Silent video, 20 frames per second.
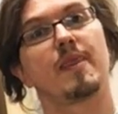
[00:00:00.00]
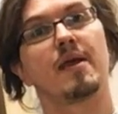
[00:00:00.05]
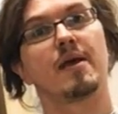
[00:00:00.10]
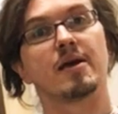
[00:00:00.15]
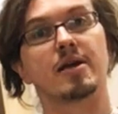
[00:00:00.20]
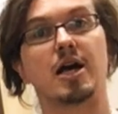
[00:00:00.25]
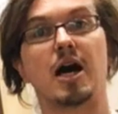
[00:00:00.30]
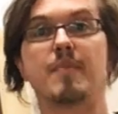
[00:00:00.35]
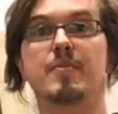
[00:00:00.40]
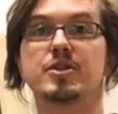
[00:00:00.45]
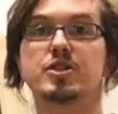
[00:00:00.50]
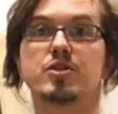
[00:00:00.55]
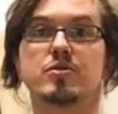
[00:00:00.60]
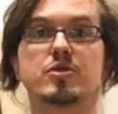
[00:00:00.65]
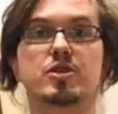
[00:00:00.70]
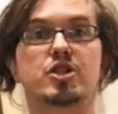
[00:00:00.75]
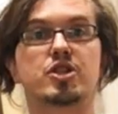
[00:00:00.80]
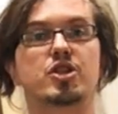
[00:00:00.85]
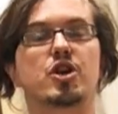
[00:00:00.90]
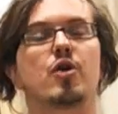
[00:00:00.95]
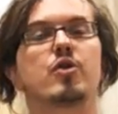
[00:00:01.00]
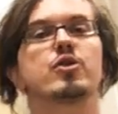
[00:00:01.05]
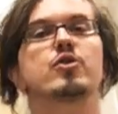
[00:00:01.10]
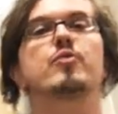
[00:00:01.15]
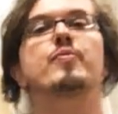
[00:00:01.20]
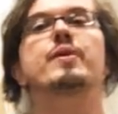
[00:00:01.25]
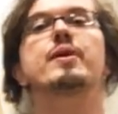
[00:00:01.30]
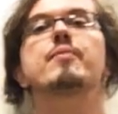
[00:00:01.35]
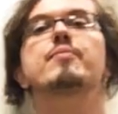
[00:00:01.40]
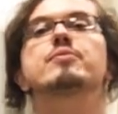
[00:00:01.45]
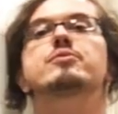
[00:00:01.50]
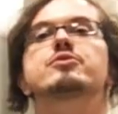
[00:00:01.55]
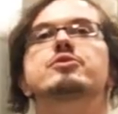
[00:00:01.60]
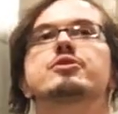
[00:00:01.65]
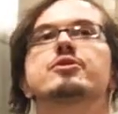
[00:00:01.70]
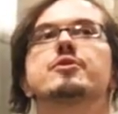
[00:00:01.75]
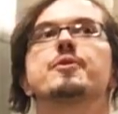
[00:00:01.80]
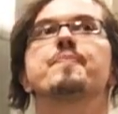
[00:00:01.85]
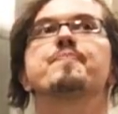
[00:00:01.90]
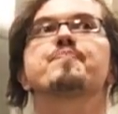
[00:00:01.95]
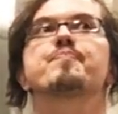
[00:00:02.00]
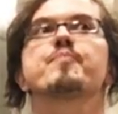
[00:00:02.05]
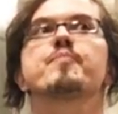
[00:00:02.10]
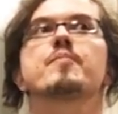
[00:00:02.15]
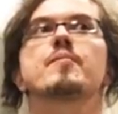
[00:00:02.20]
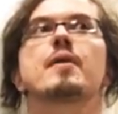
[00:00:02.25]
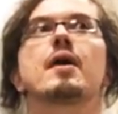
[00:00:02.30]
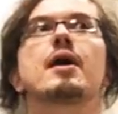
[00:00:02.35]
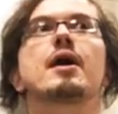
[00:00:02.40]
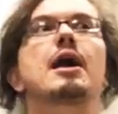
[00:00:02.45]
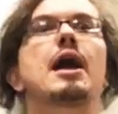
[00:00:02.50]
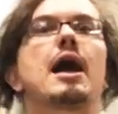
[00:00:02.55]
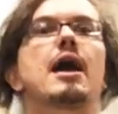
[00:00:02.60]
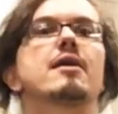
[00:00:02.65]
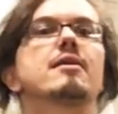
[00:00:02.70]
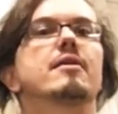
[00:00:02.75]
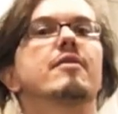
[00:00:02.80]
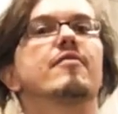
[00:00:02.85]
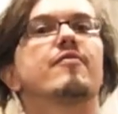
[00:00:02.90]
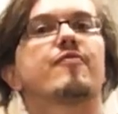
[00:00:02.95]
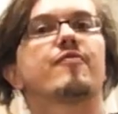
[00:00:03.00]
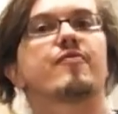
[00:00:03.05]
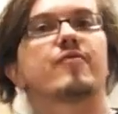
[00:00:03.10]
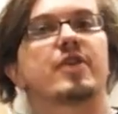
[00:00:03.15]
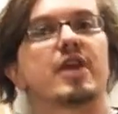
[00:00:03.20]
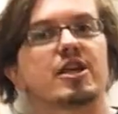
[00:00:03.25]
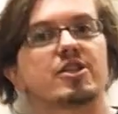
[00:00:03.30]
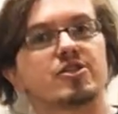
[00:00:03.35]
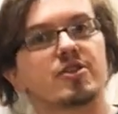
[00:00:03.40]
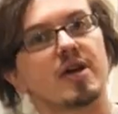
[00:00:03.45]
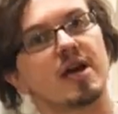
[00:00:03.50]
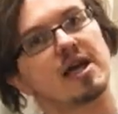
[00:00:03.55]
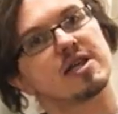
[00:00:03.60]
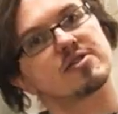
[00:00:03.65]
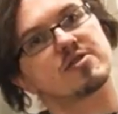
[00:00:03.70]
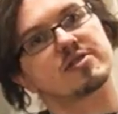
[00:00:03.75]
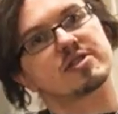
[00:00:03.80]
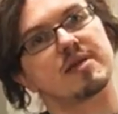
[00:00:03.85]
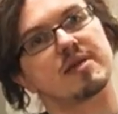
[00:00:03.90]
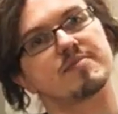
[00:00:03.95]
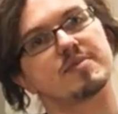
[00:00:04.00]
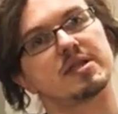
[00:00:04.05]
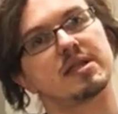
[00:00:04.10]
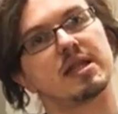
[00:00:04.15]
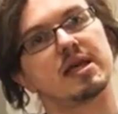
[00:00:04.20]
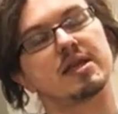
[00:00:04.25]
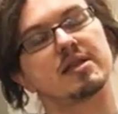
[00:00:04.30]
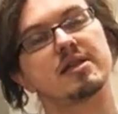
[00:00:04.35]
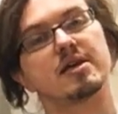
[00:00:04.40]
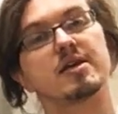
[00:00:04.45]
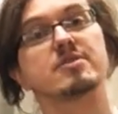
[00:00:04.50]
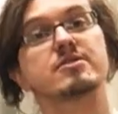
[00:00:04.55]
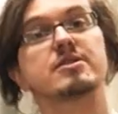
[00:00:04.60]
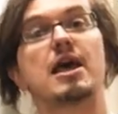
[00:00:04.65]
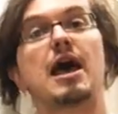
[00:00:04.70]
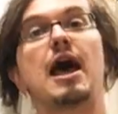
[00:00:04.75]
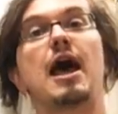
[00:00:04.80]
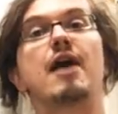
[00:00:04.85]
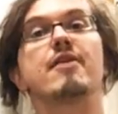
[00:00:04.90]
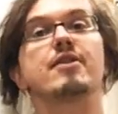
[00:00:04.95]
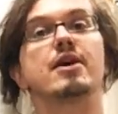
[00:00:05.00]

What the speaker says: Coming to the show, you'll be able to get your hands on something like this and